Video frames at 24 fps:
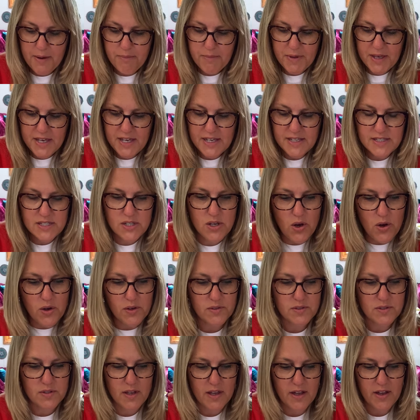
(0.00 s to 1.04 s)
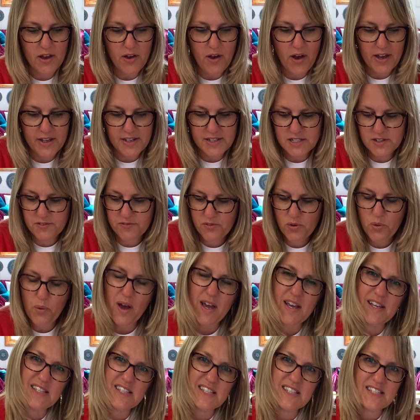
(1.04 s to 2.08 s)
he's got kind of
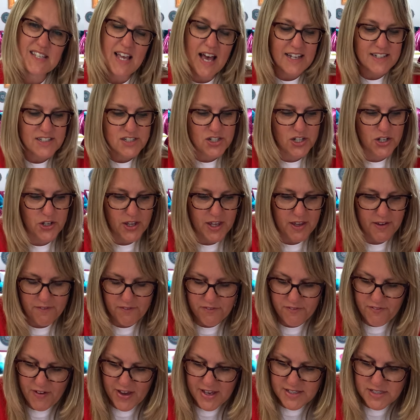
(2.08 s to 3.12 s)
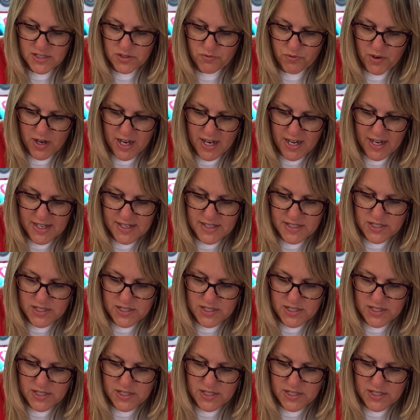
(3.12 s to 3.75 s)
quite a sad looking face really,